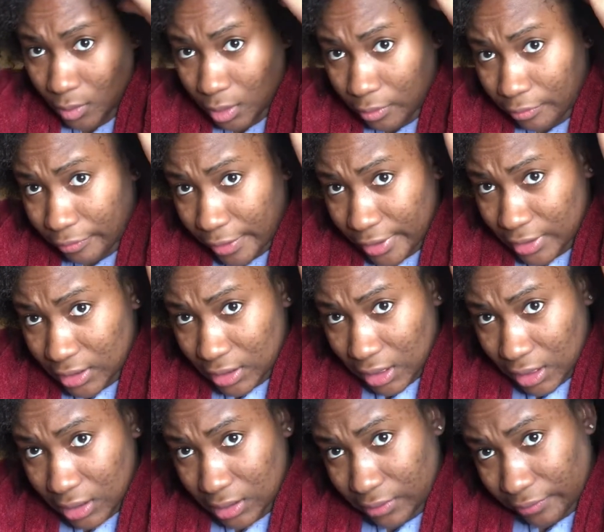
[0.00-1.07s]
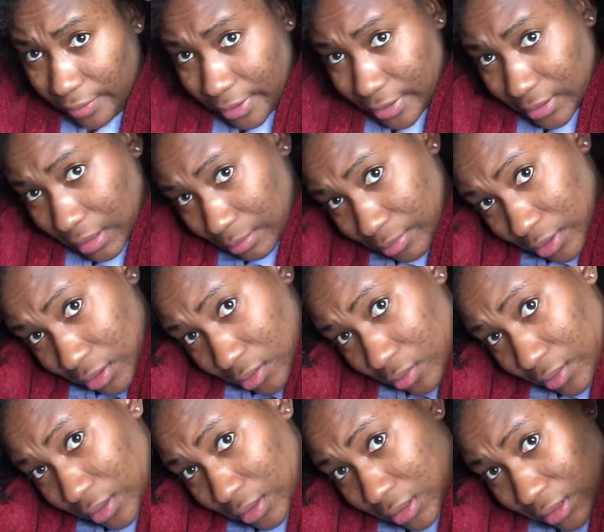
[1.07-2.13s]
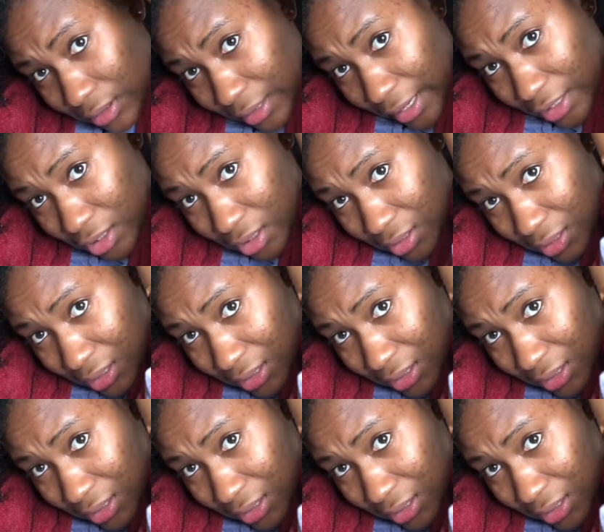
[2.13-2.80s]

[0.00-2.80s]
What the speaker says: first things first, I'm just going to section this